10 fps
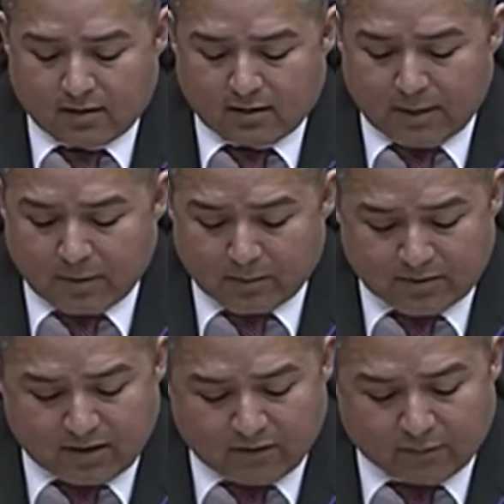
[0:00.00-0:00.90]
Keeping them
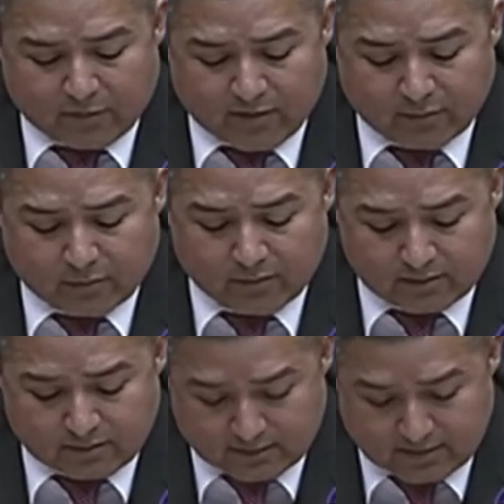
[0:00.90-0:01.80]
safe from preventable
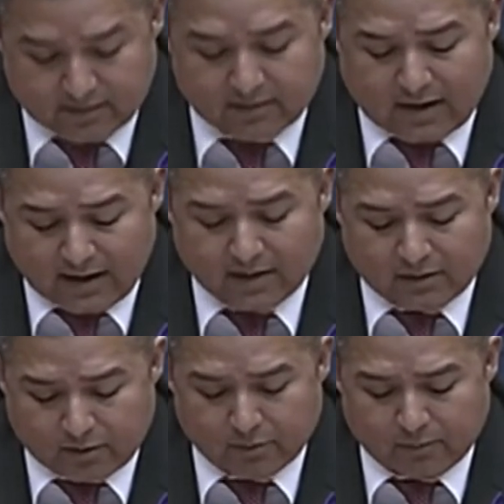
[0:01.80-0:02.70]
diseases, I can
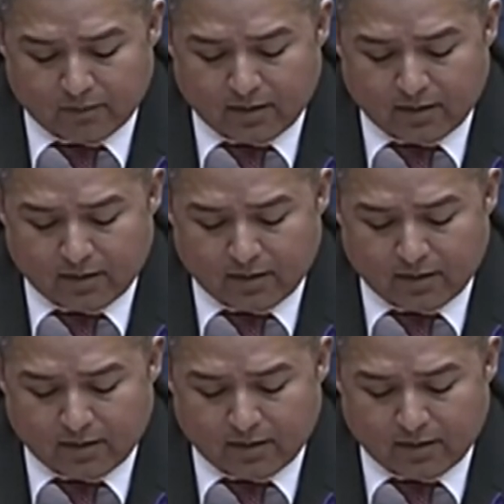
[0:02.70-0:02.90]
do.